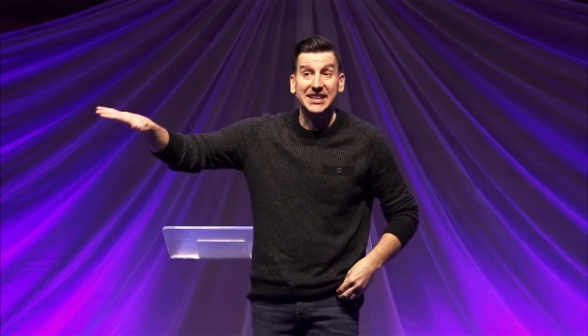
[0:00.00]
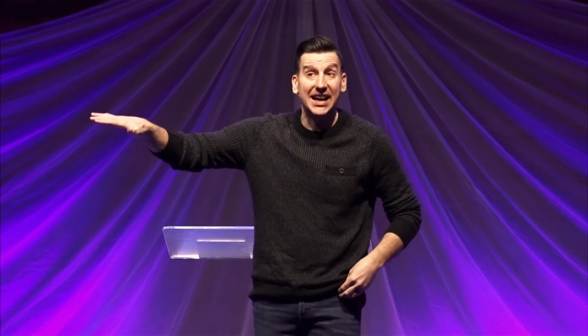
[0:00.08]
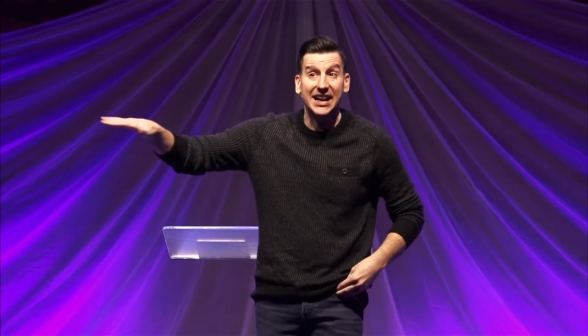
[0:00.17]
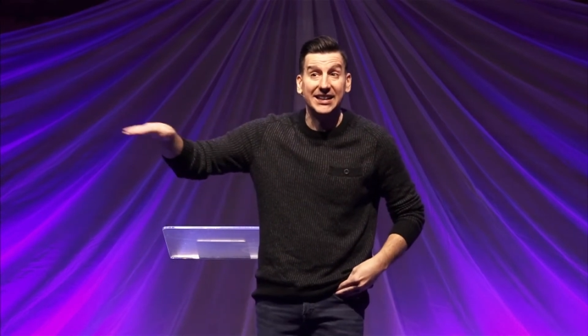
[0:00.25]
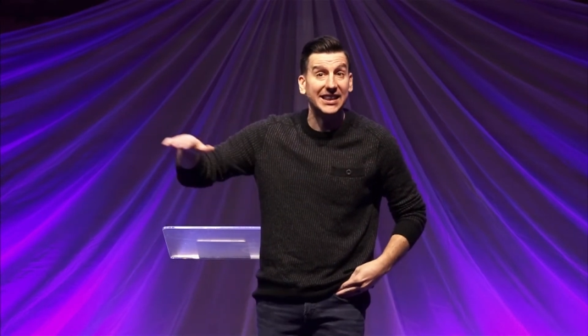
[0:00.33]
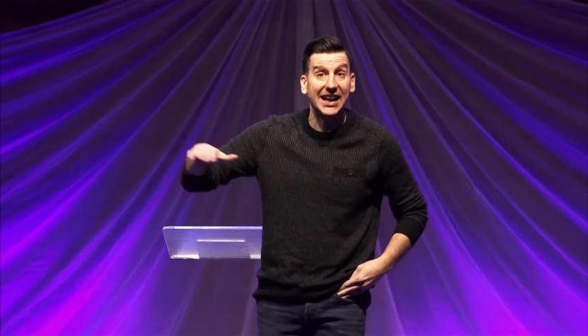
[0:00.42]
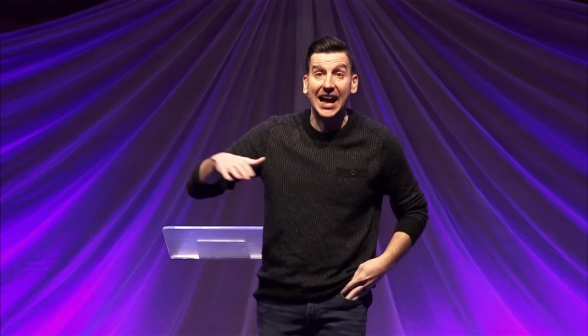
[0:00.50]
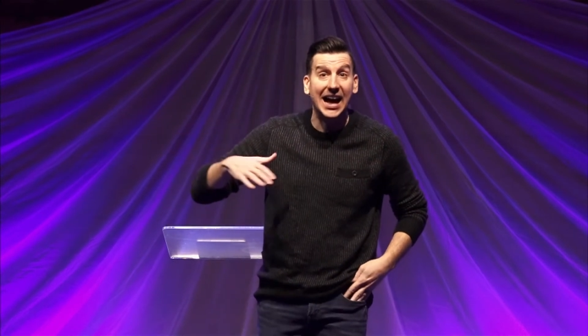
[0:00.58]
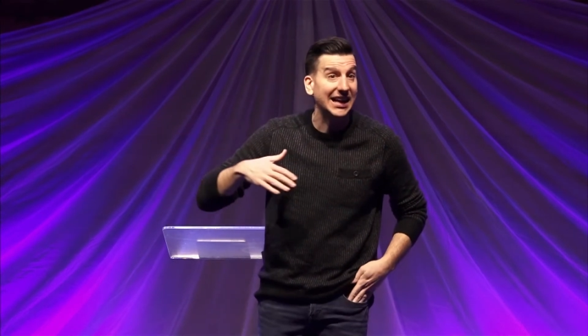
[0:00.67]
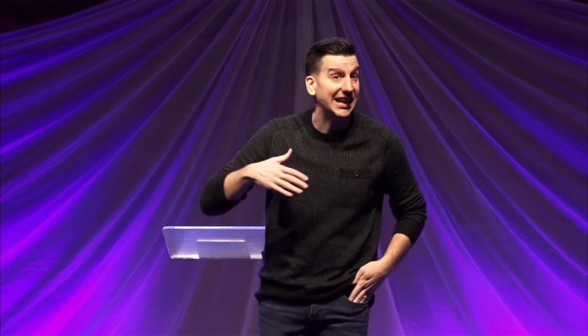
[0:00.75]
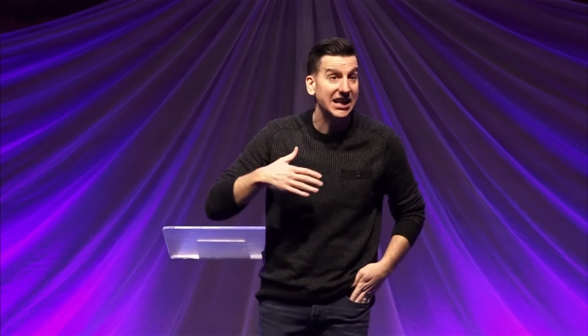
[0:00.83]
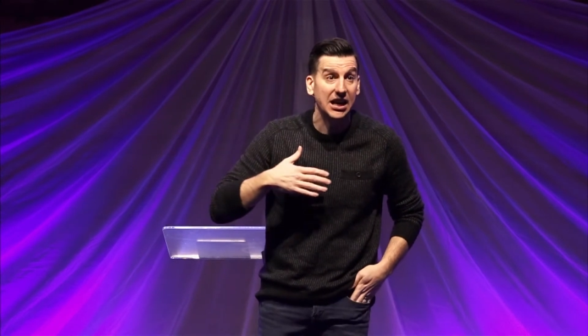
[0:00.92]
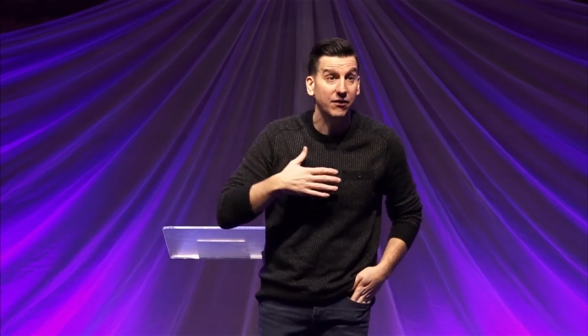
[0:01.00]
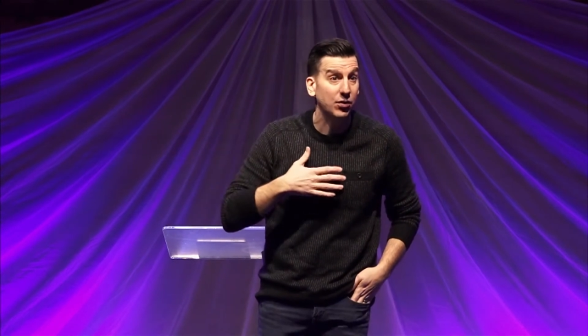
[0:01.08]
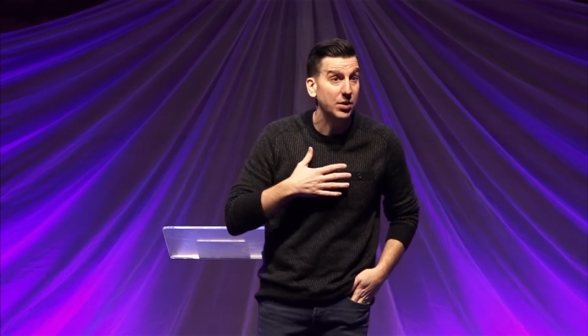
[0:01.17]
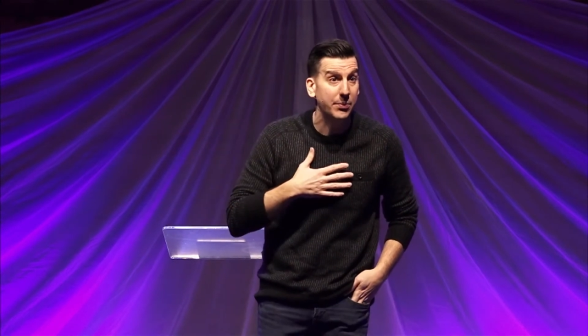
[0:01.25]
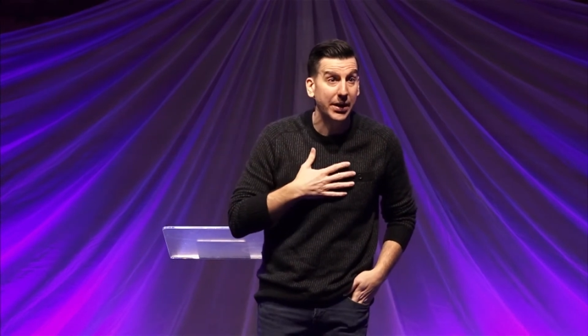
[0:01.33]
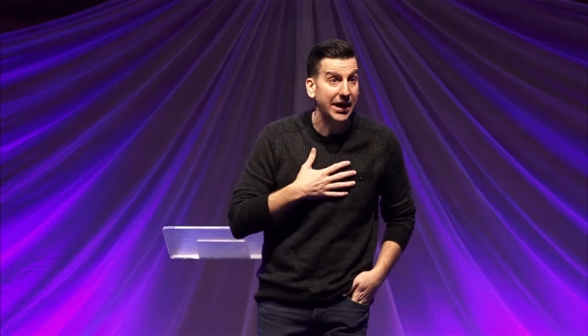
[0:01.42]
debt that I can never
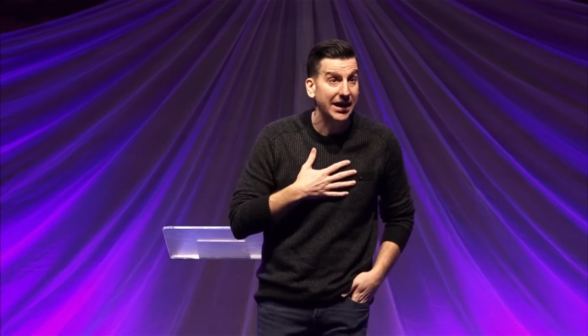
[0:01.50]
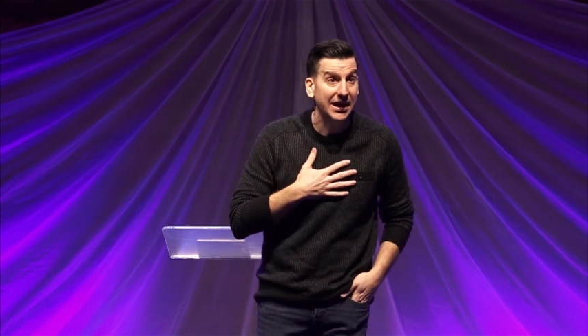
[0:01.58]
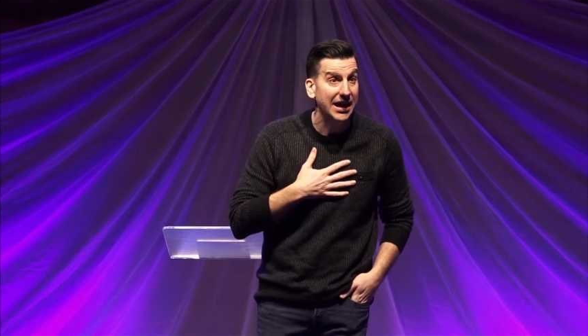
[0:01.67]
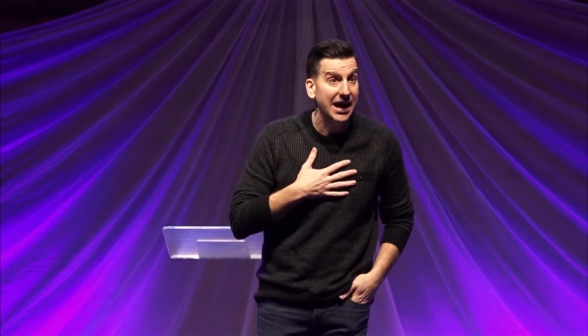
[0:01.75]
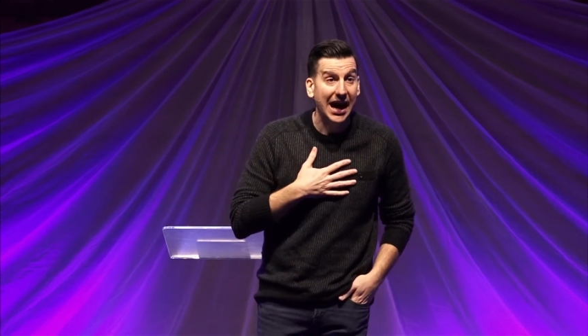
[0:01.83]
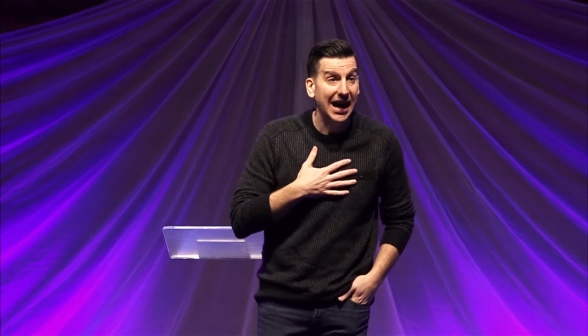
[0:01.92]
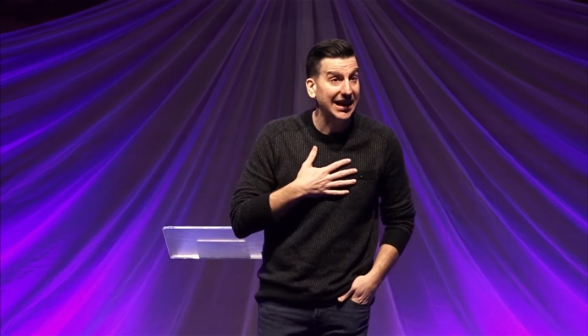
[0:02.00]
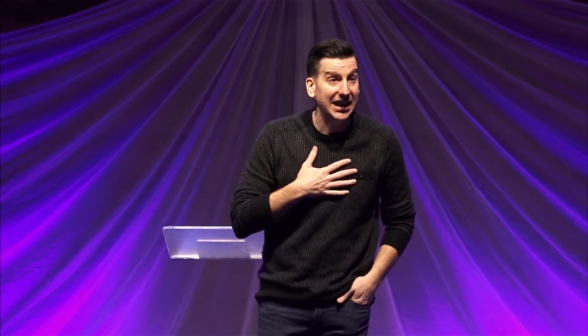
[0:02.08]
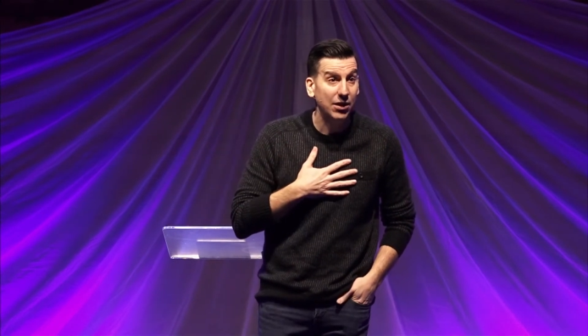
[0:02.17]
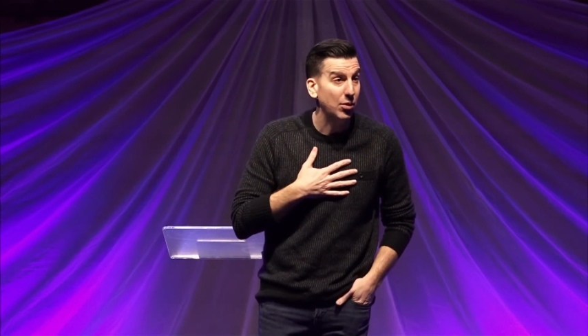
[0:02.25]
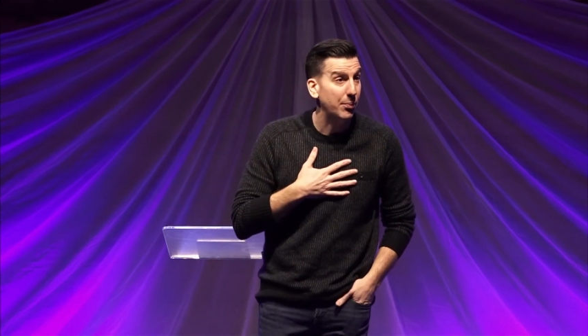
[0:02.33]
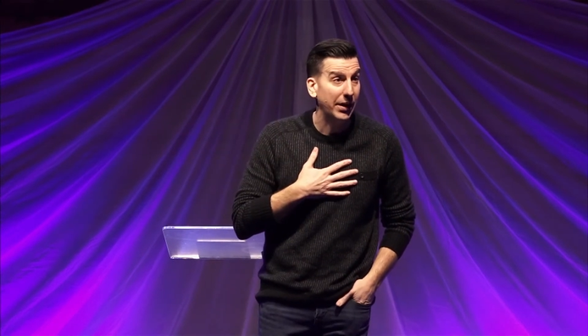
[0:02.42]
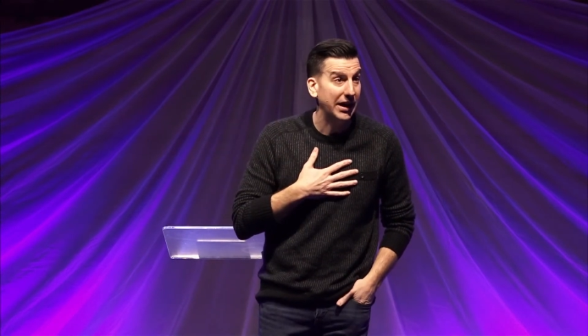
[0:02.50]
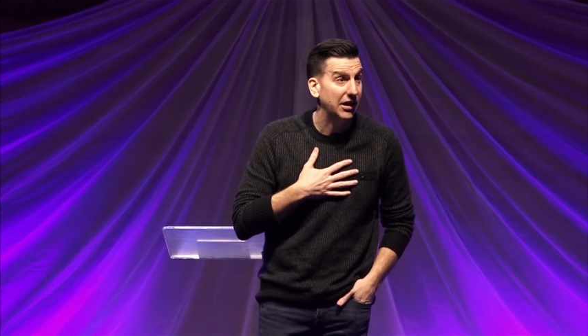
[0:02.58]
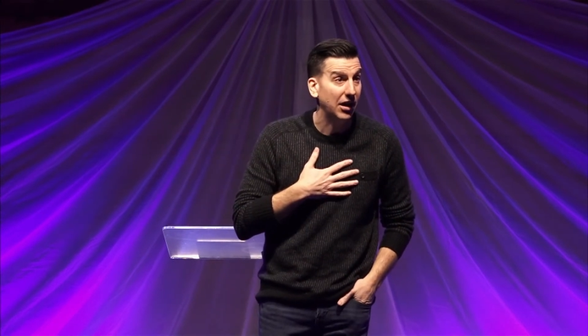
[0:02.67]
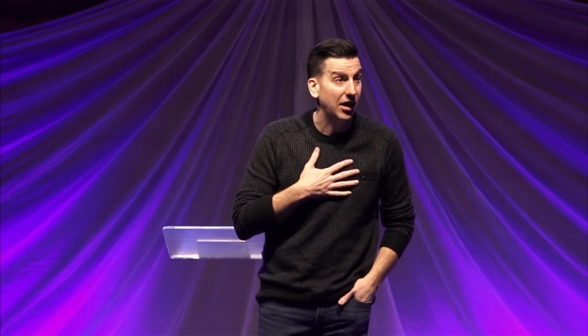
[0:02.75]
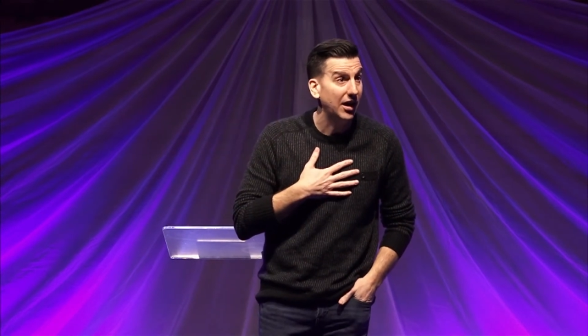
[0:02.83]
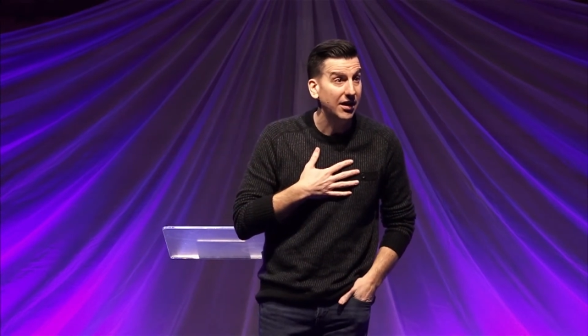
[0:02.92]
repay. I can't repay
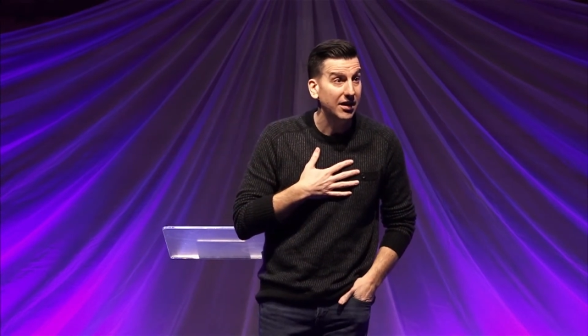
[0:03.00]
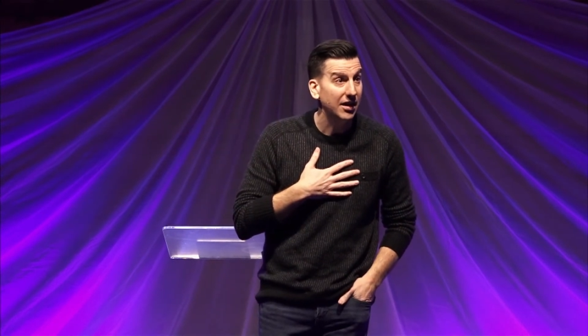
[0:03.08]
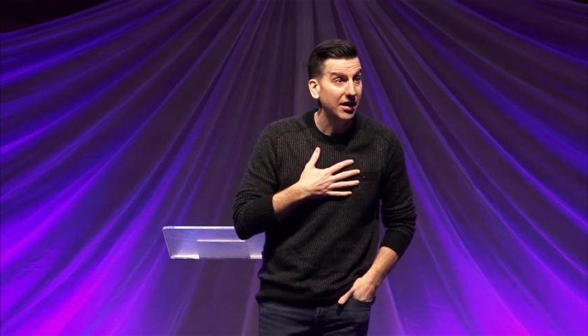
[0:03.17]
God.